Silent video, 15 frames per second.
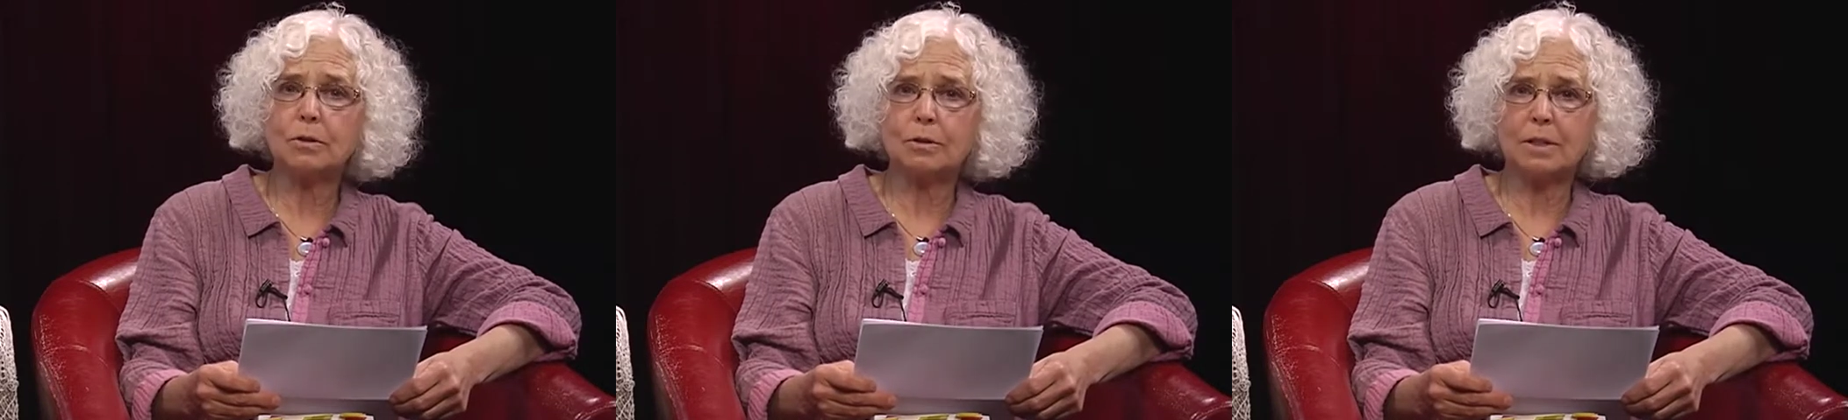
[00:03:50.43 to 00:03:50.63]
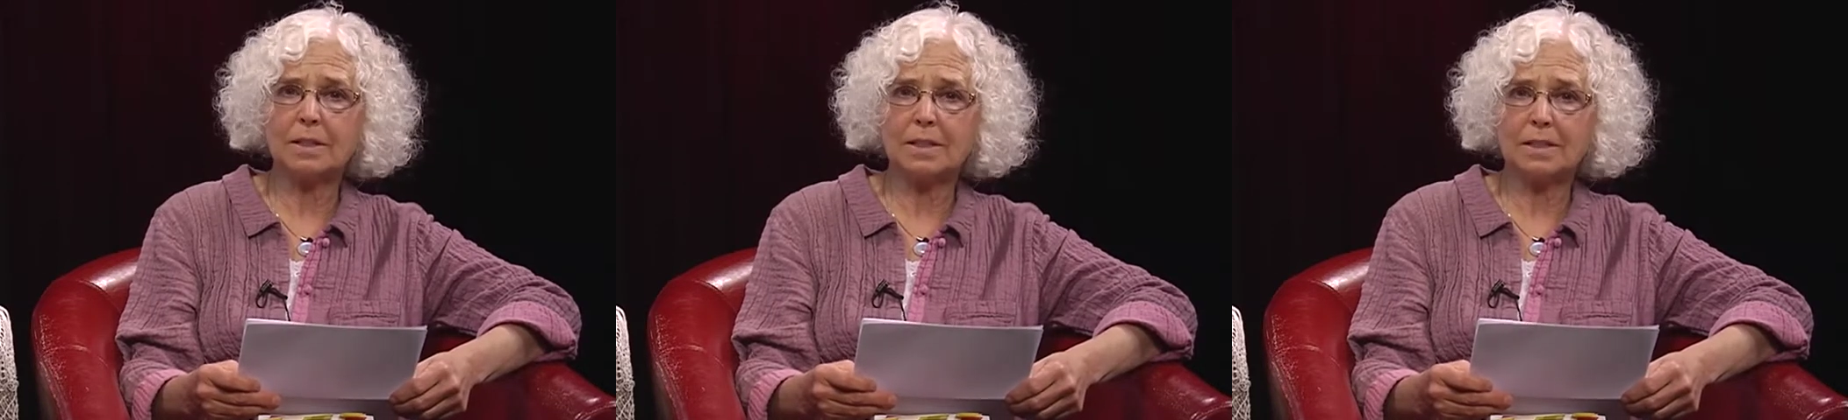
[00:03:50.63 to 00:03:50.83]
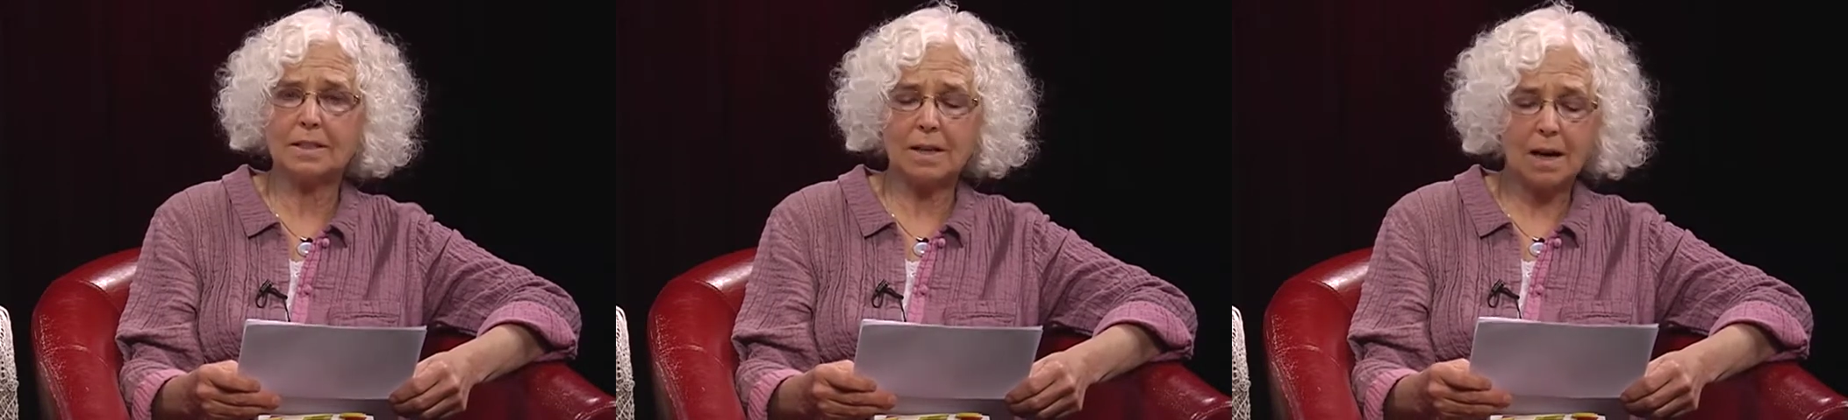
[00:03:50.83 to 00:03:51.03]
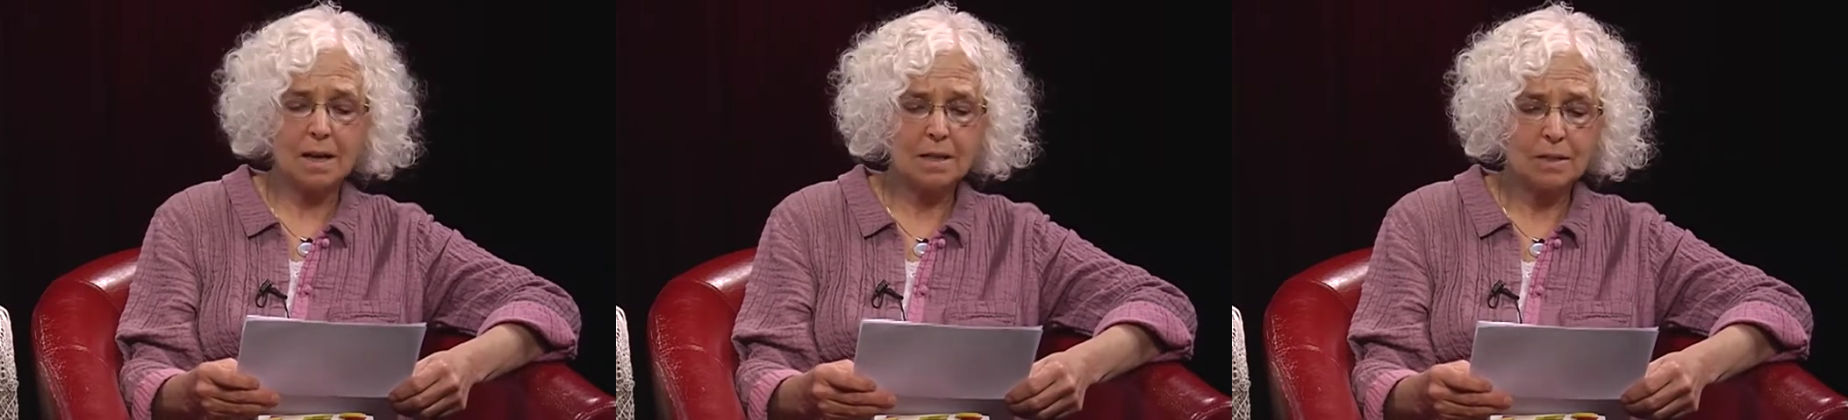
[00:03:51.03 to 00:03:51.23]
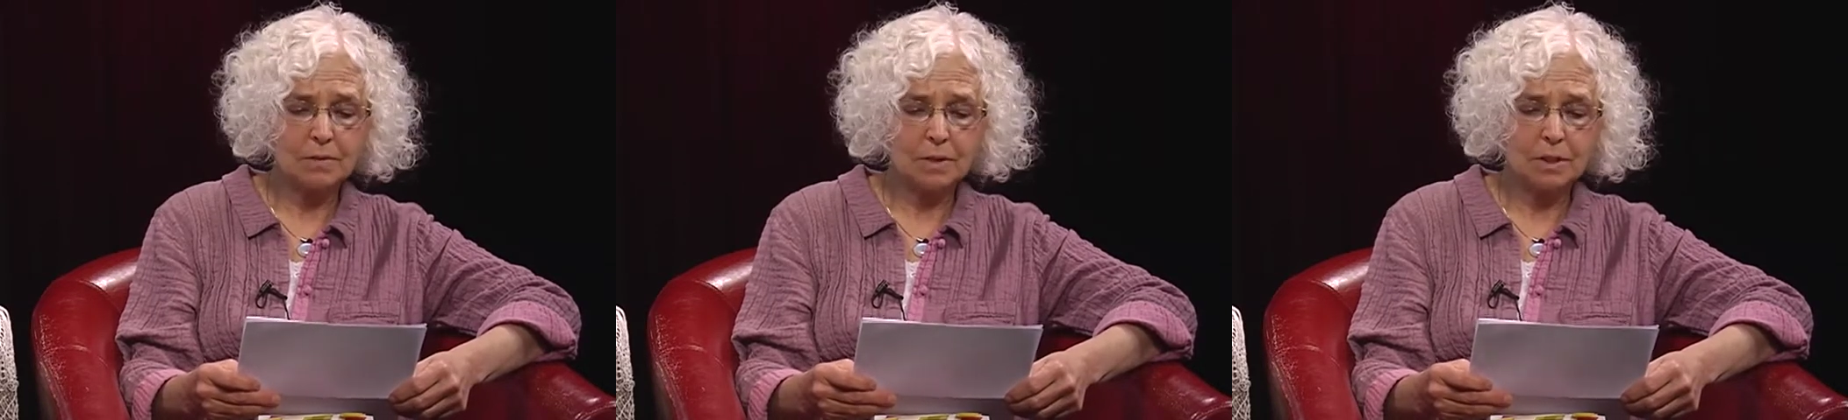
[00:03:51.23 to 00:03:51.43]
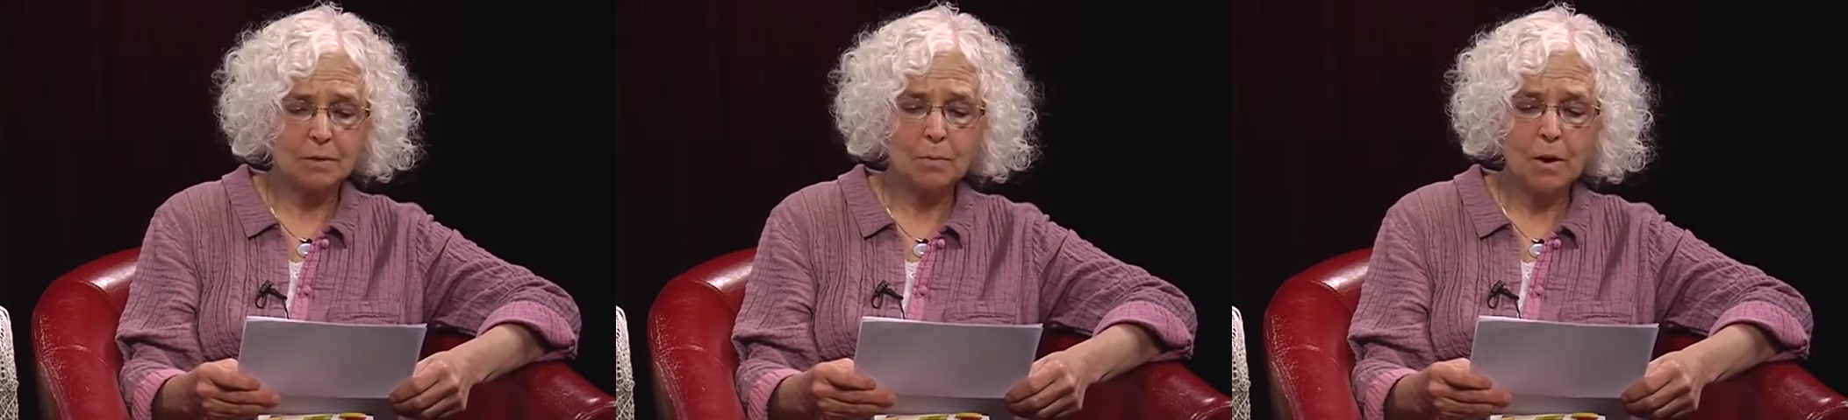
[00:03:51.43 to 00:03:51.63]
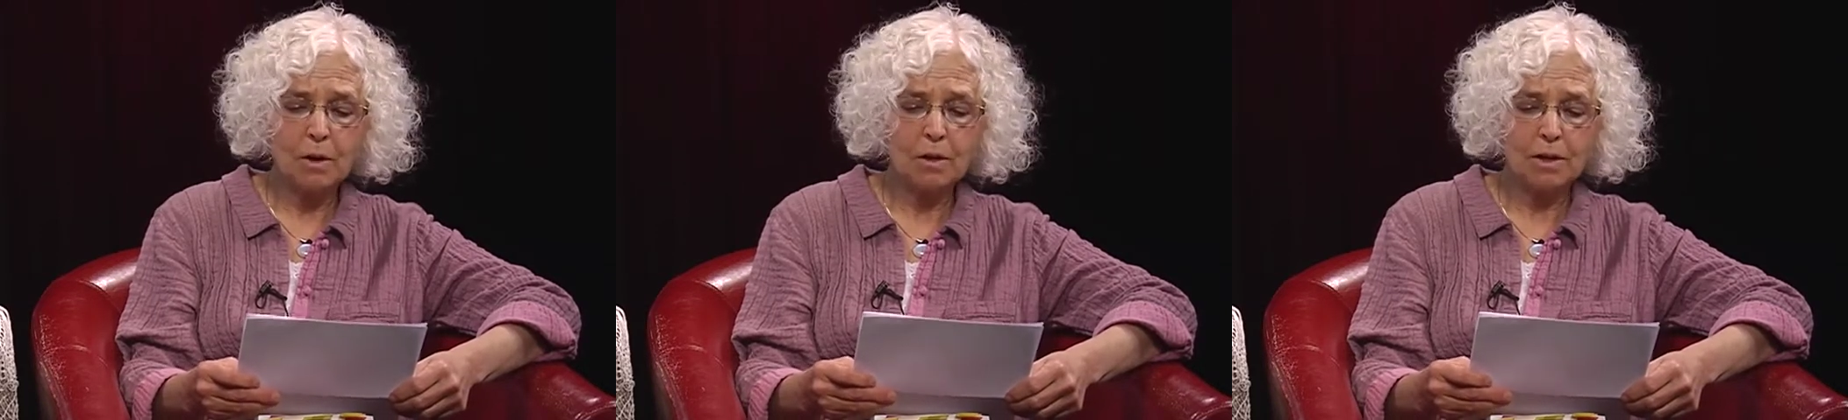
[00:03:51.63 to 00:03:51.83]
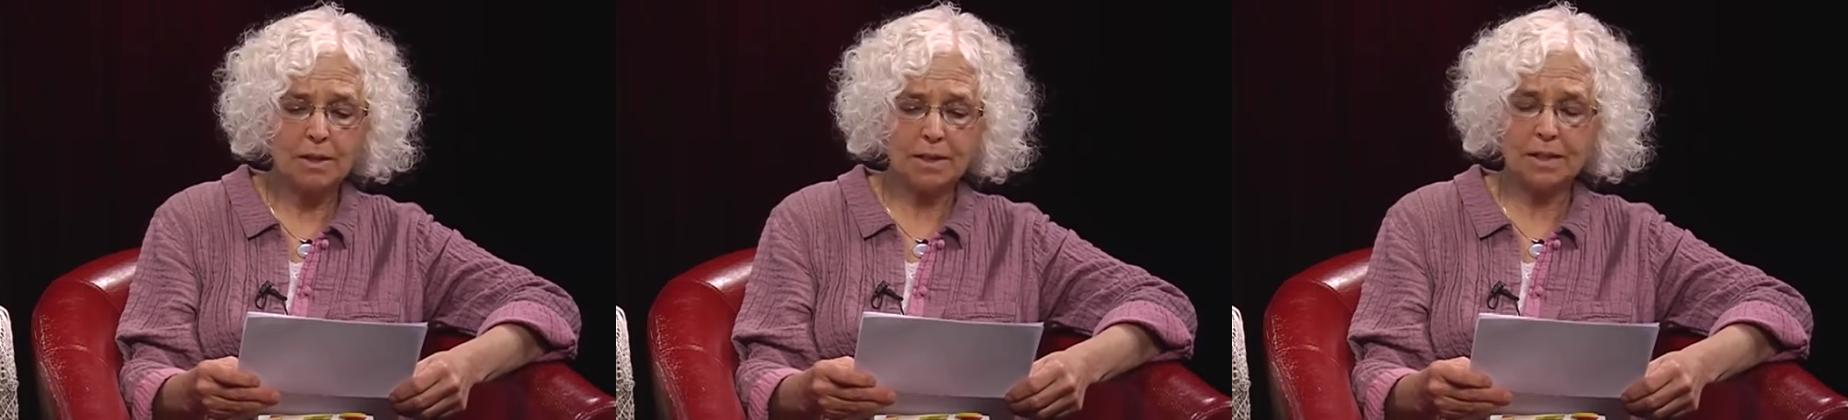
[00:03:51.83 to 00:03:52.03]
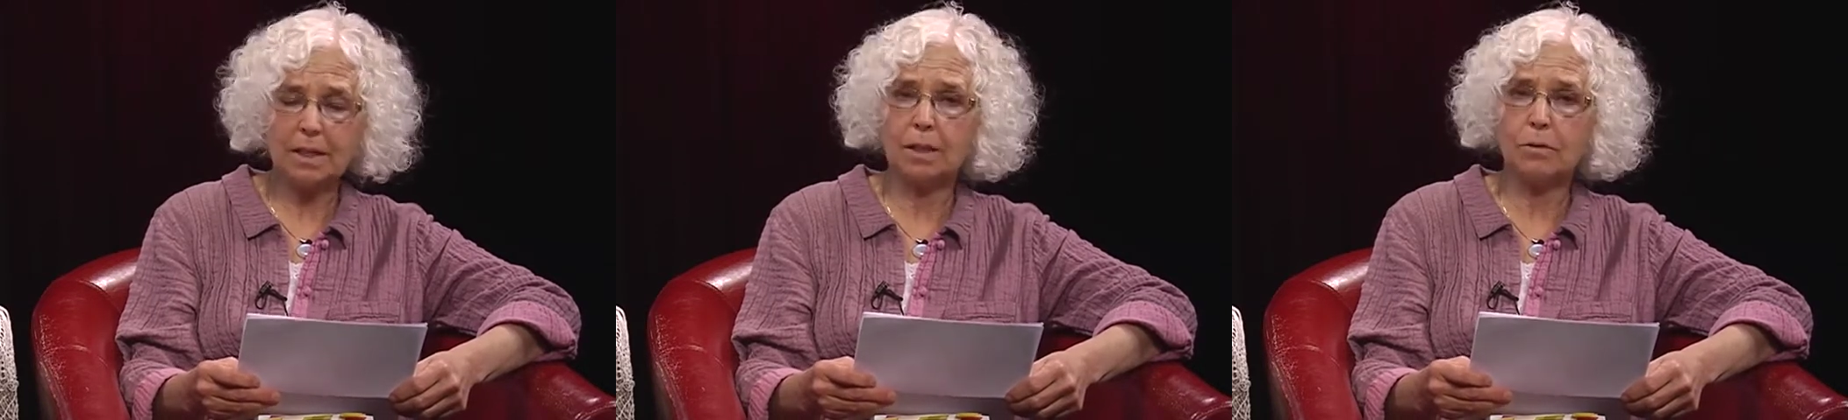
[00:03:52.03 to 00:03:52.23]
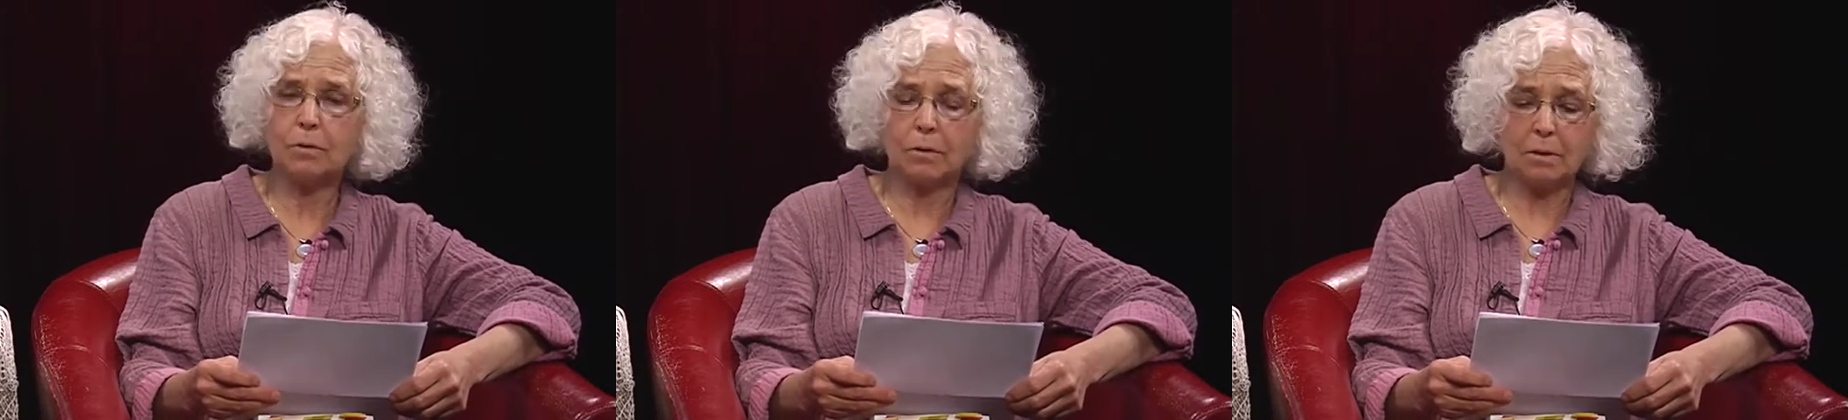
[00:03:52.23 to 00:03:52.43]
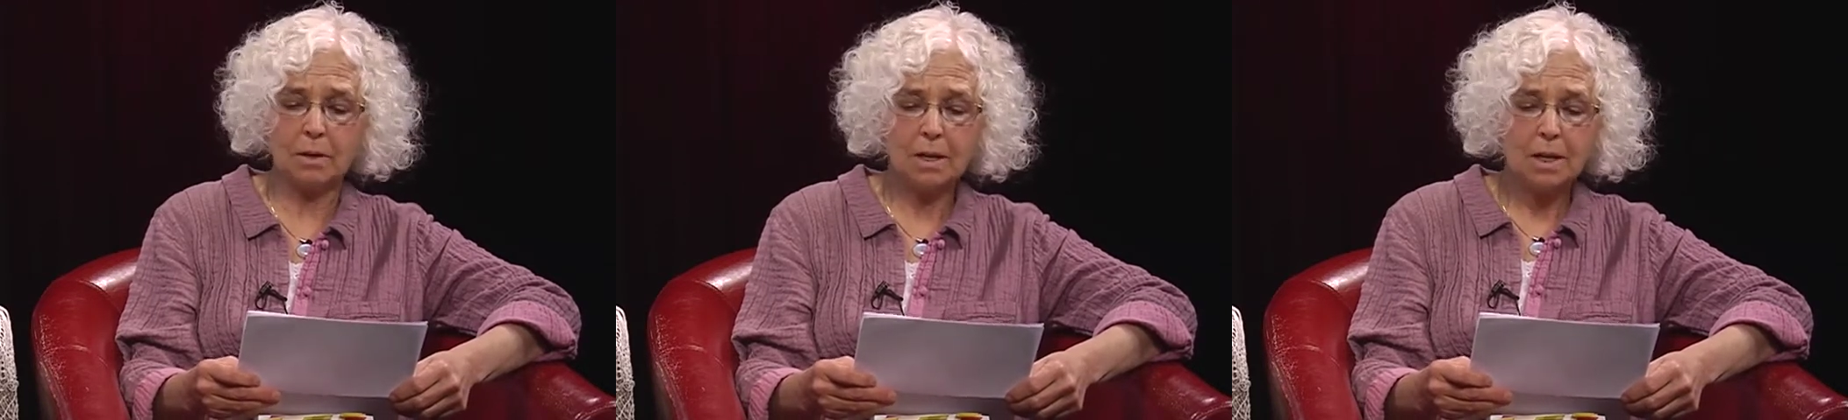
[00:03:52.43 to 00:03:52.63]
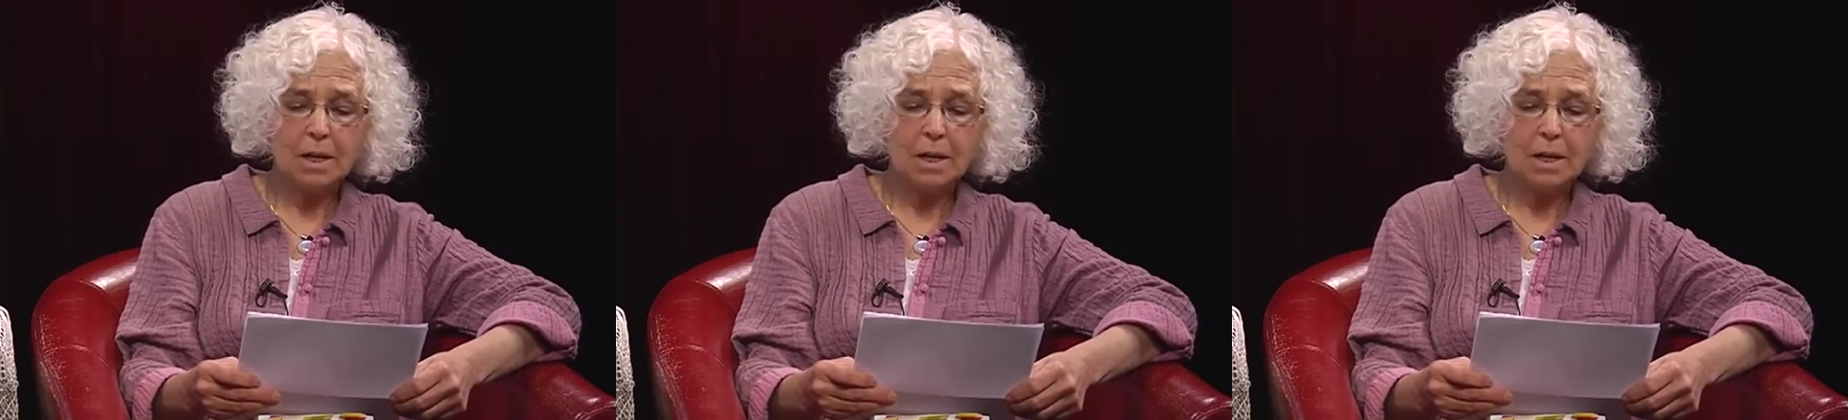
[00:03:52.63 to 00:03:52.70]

to the size of a small cathedral,